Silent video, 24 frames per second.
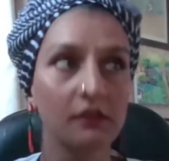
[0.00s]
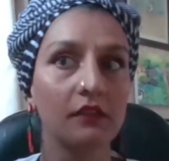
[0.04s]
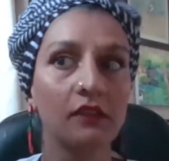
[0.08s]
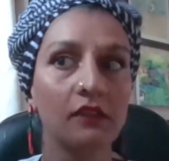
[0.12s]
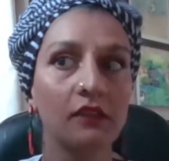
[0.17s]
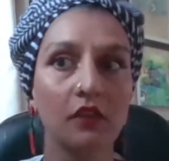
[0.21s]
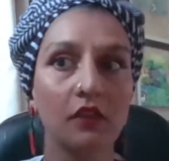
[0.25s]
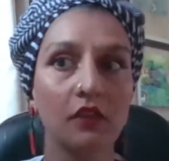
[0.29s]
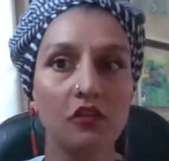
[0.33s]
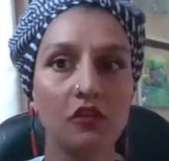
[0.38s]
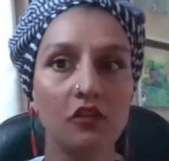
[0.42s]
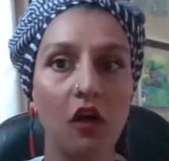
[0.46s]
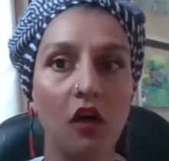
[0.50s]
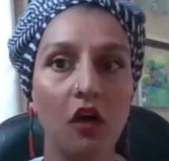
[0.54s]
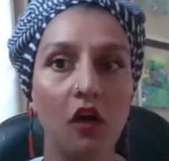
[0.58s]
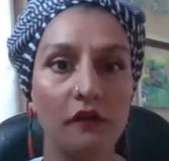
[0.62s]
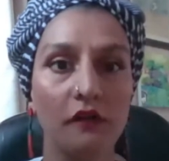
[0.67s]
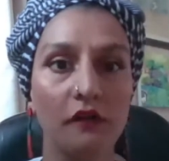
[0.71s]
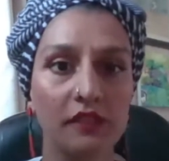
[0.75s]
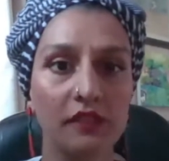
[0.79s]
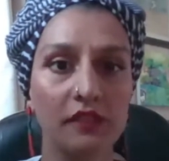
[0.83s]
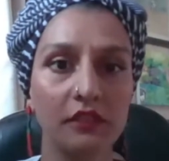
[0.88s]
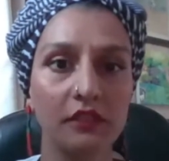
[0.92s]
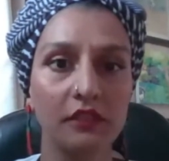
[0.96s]
there's
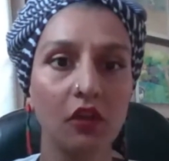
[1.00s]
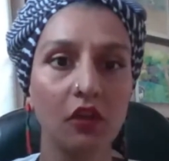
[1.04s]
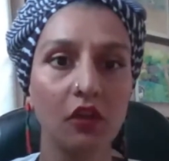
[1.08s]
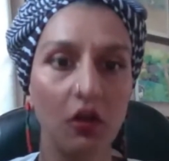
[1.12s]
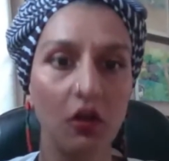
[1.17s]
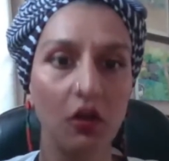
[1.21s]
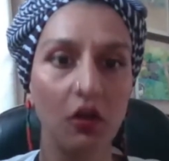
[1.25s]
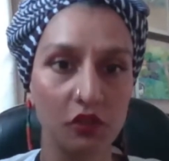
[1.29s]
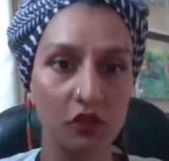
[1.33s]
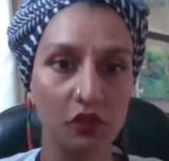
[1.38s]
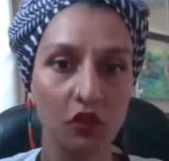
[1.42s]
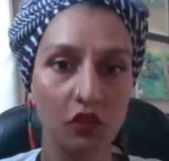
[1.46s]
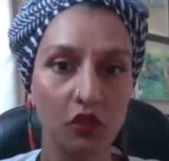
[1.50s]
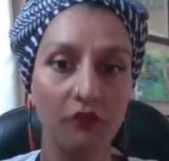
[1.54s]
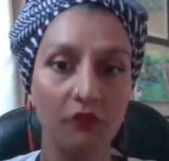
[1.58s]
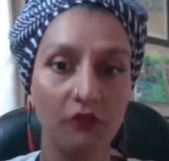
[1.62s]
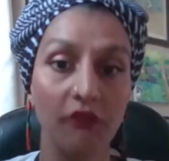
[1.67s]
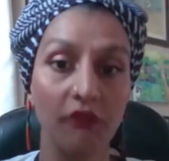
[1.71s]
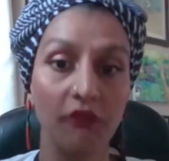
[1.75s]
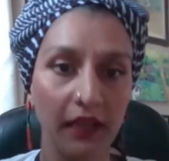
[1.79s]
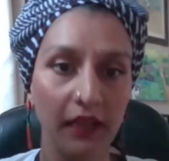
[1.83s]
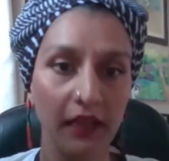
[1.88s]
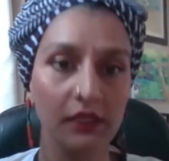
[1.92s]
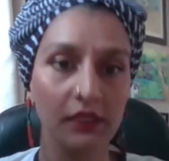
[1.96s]
obviously also
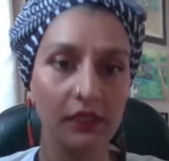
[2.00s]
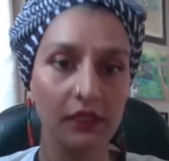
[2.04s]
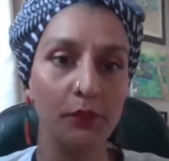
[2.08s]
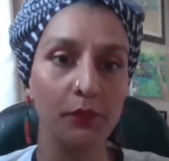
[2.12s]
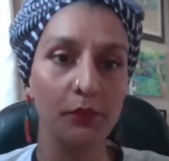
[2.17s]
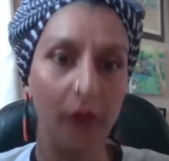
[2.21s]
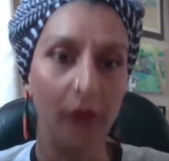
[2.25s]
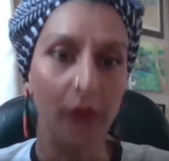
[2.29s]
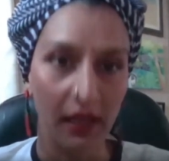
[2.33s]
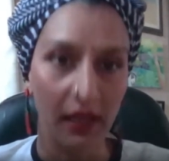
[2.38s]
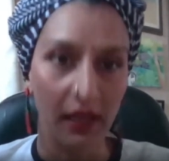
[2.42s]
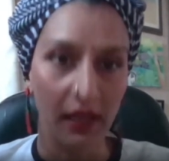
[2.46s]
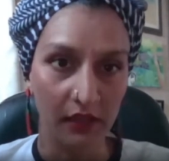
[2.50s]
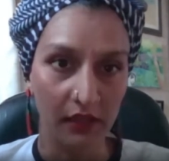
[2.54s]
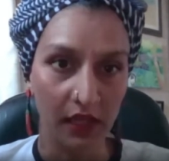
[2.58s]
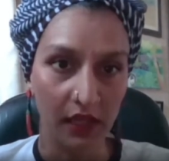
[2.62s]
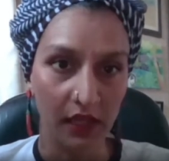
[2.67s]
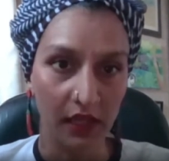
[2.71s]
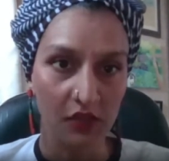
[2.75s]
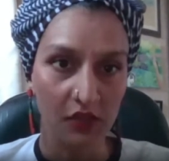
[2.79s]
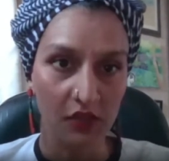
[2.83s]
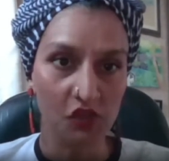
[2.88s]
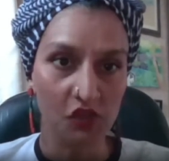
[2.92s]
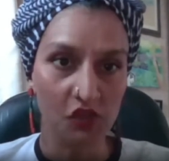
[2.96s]
violent
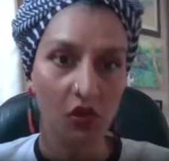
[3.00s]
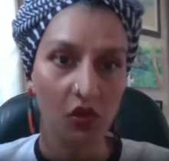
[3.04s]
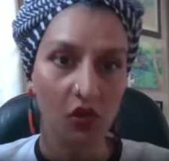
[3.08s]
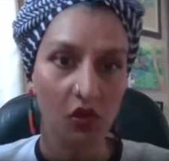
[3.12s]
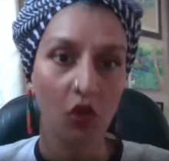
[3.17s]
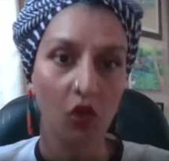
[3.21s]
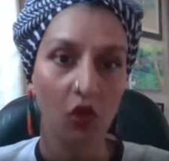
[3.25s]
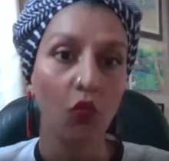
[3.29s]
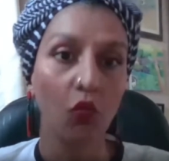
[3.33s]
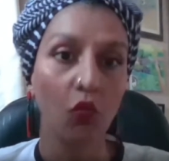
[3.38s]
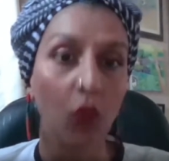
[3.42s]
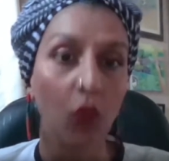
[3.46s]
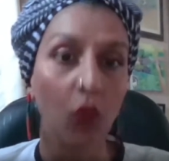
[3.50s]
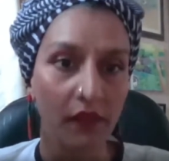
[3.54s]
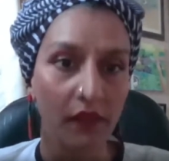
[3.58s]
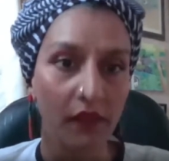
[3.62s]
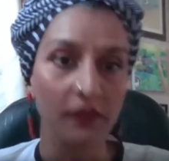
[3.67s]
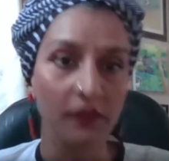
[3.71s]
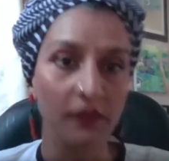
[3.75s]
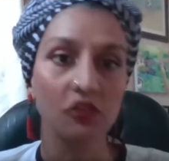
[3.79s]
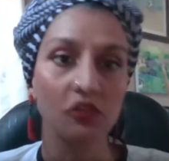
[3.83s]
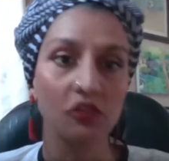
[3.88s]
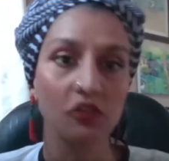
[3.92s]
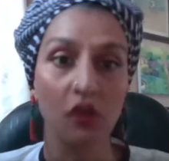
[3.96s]
backlash when
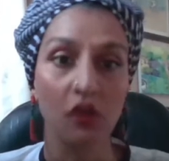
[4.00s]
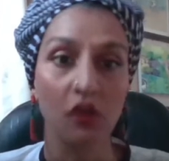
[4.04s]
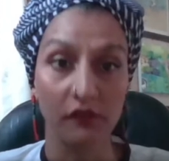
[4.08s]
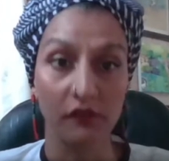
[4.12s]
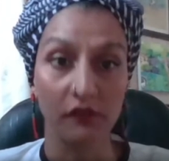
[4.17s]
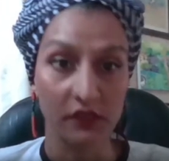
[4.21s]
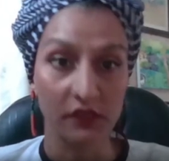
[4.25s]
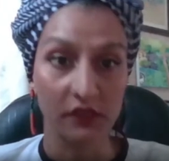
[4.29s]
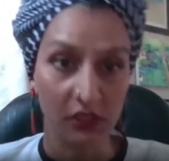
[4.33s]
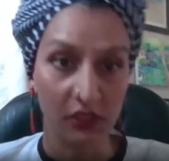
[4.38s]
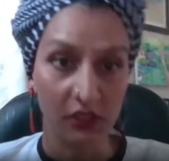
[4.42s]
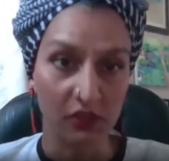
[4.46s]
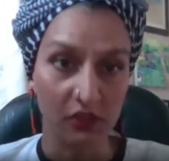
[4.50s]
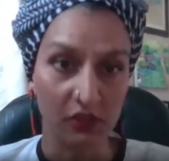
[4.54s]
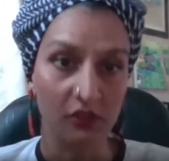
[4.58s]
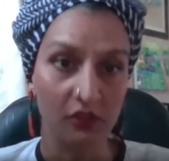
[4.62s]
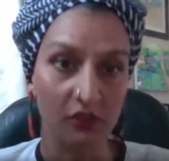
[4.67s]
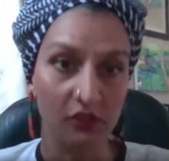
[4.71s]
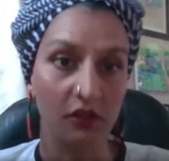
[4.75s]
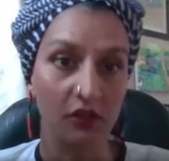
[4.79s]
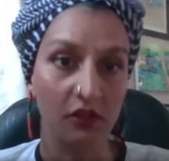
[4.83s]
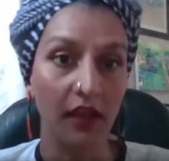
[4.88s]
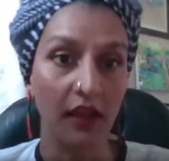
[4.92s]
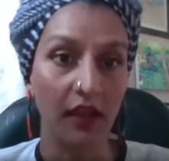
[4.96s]
these
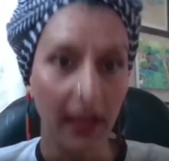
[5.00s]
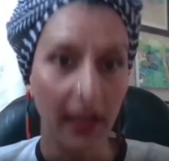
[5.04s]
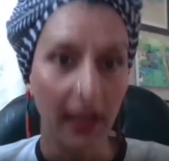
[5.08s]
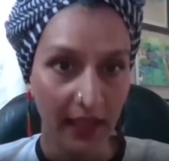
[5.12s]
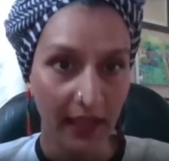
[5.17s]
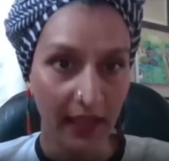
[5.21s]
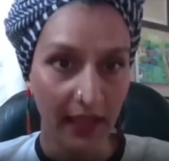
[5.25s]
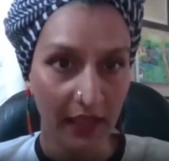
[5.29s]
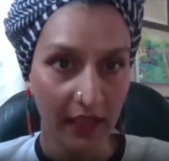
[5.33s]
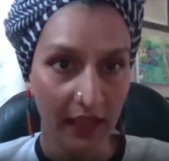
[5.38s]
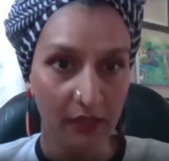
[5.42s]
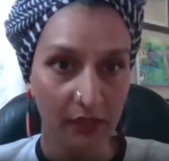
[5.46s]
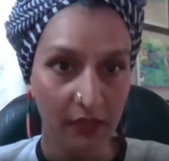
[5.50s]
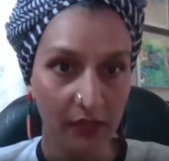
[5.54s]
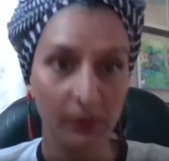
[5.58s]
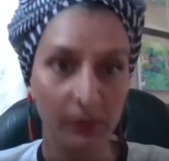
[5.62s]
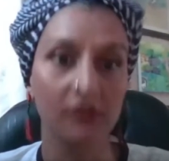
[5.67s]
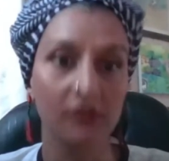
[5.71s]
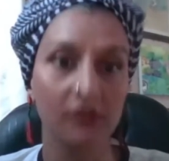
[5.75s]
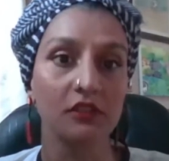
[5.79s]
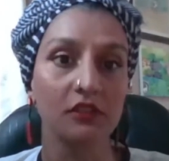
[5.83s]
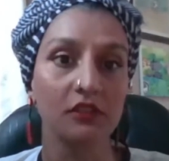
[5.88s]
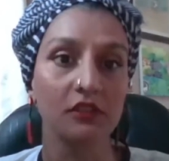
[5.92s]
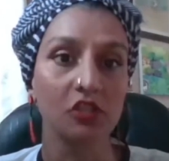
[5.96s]
conversations are had
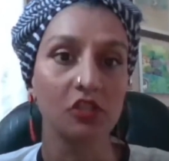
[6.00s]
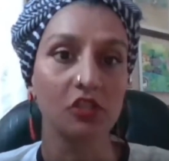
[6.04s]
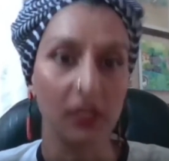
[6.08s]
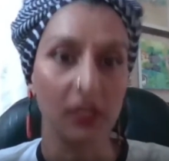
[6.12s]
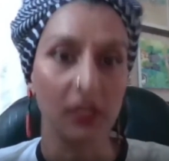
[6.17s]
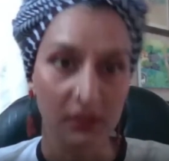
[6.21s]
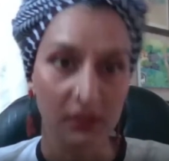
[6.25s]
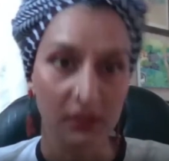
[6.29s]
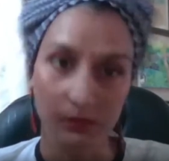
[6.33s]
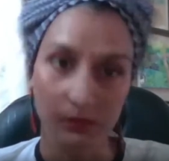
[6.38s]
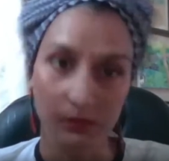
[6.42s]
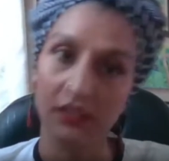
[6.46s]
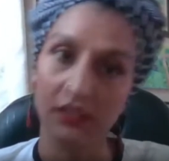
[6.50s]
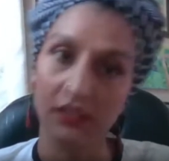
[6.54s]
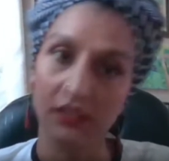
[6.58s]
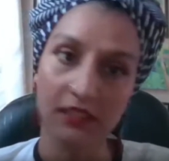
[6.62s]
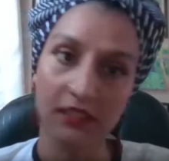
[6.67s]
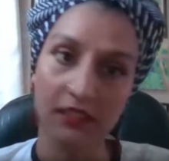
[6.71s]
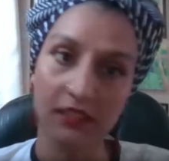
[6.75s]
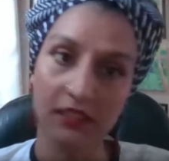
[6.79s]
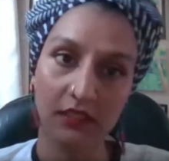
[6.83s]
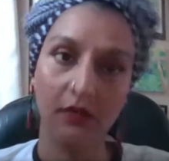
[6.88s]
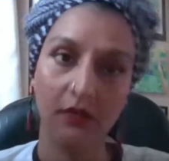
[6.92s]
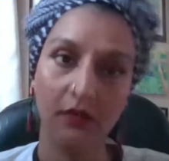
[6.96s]
because it shakes up the
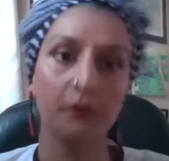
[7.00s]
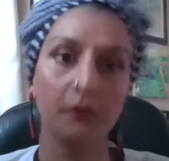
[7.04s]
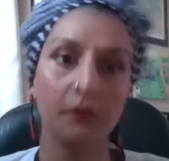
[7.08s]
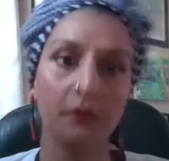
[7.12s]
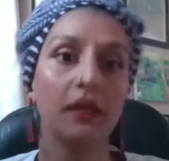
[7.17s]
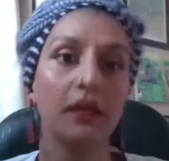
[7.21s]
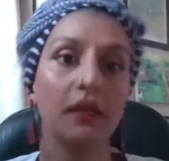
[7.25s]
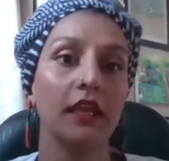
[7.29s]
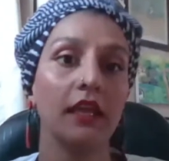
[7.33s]
system